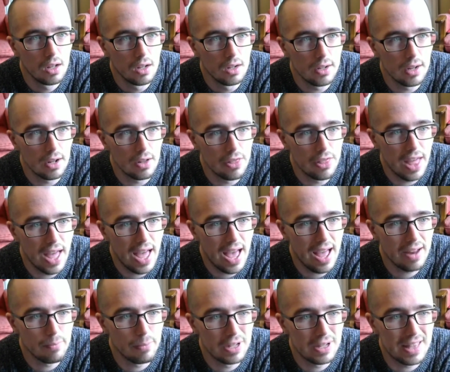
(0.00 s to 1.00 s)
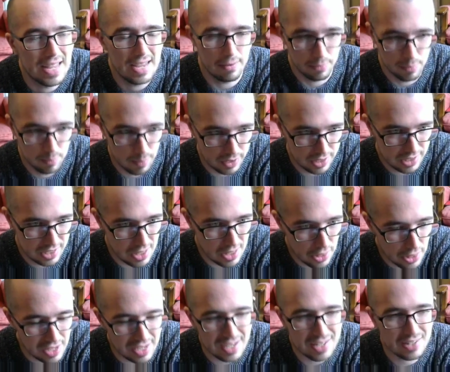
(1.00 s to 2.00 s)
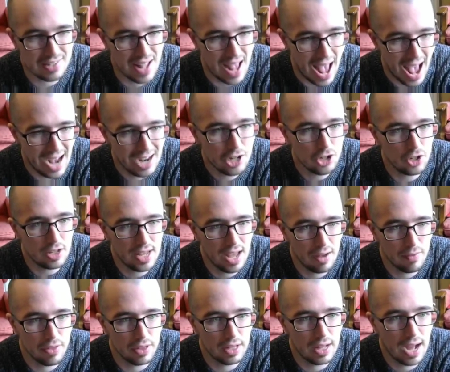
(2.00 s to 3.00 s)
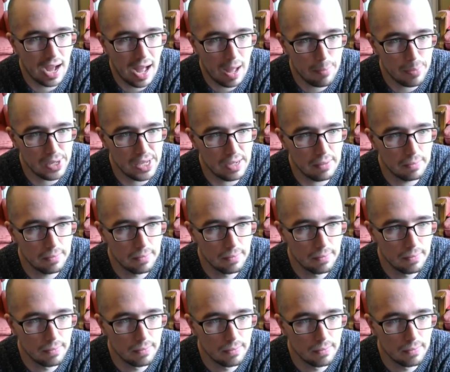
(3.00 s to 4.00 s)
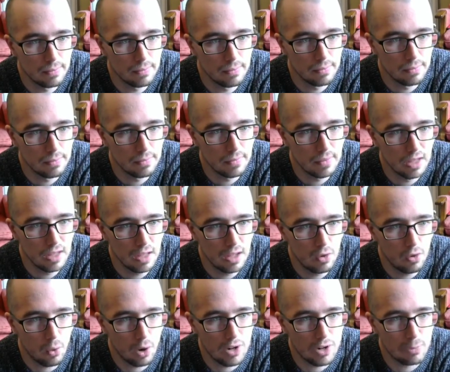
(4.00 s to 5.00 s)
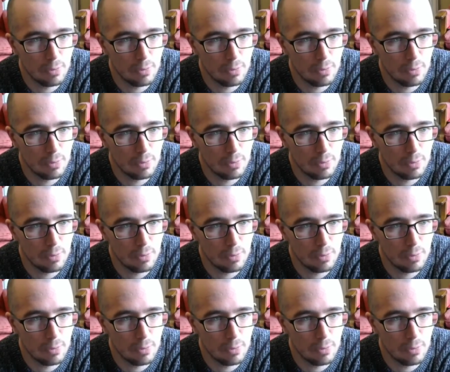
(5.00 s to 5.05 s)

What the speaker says: Now that, but see, the thing is they actually have the copy. Whereas